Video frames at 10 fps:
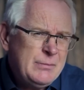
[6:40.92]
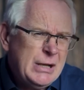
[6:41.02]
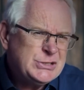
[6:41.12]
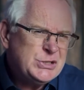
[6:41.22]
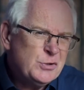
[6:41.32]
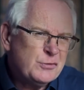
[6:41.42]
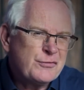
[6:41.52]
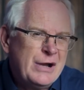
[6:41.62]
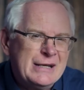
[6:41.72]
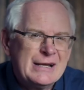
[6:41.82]
Imagine your
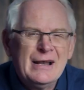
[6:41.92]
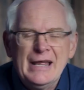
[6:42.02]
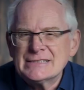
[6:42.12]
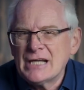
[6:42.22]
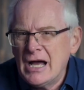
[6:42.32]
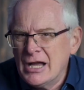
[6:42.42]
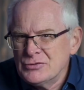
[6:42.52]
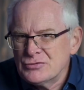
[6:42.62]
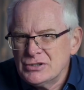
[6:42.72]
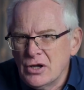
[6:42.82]
friend collects
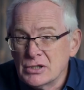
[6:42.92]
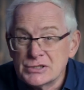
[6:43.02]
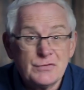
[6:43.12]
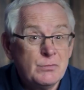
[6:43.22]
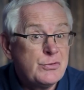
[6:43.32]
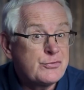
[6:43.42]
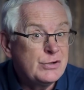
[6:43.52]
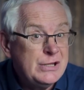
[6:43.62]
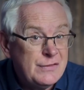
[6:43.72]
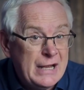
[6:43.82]
$100 from
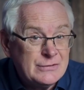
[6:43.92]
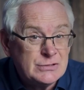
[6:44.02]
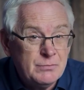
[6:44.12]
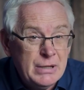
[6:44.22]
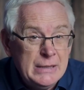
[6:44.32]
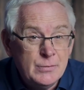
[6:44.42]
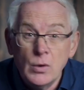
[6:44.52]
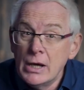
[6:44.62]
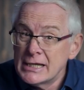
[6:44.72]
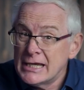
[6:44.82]
3,000
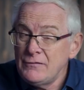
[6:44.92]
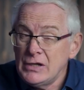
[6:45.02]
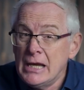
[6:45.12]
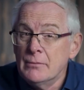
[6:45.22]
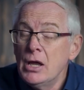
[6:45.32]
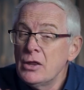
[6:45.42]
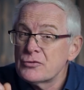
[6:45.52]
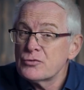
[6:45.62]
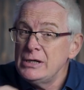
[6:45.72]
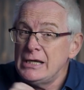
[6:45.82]
people, giving him
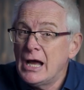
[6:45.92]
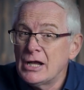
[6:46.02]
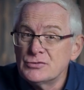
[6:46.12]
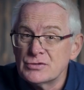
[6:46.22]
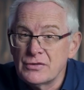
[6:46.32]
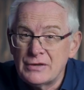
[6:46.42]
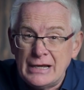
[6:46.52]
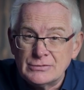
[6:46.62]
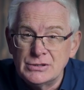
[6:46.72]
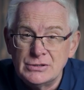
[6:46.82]

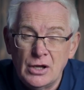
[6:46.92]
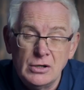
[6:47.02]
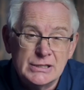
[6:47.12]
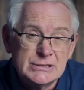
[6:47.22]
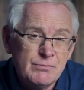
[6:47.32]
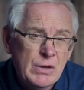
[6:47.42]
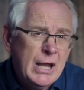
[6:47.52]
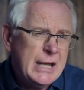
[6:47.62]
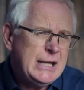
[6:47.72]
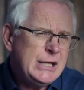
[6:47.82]
$300,000.
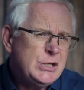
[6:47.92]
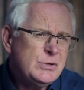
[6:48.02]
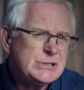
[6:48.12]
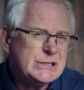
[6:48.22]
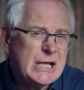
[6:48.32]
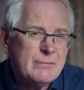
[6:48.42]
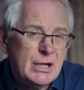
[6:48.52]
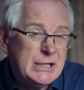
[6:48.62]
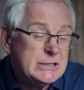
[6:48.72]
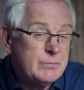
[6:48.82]
He then uses that
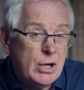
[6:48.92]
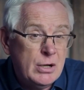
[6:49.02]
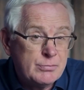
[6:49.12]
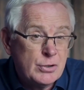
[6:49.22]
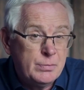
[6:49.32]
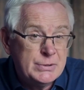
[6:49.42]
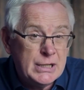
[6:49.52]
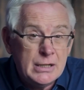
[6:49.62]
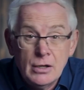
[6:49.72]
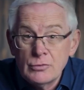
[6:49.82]
money to buy a
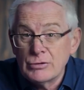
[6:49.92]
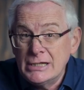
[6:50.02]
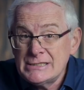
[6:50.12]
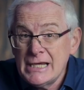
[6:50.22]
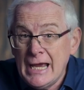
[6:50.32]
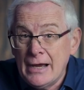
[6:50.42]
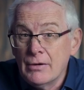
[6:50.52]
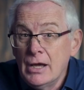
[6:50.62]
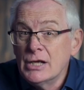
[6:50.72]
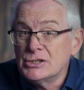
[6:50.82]
property, rents it
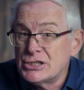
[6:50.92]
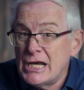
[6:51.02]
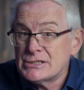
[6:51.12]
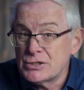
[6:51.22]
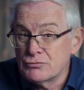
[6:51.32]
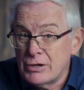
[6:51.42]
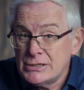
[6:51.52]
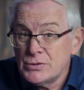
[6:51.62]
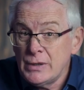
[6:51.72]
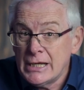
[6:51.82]
out, and shares the
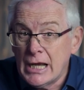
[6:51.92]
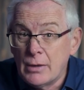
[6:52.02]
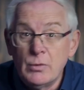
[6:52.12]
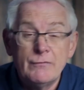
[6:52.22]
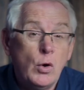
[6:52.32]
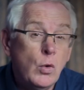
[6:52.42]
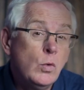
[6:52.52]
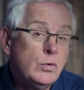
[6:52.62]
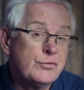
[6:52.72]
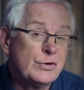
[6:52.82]
rental income with
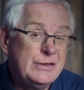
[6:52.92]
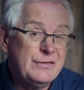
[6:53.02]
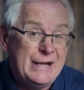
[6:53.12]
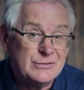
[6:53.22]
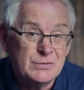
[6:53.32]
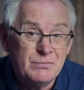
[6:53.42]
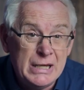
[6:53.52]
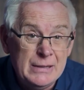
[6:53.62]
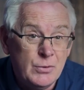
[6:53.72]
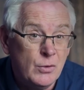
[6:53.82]
all 3,000
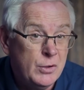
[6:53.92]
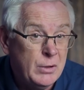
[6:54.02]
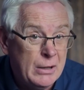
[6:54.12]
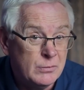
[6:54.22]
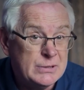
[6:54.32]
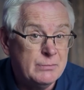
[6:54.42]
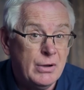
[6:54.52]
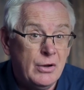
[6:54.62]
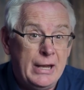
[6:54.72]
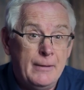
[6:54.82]
people who helped him
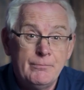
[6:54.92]
buy it.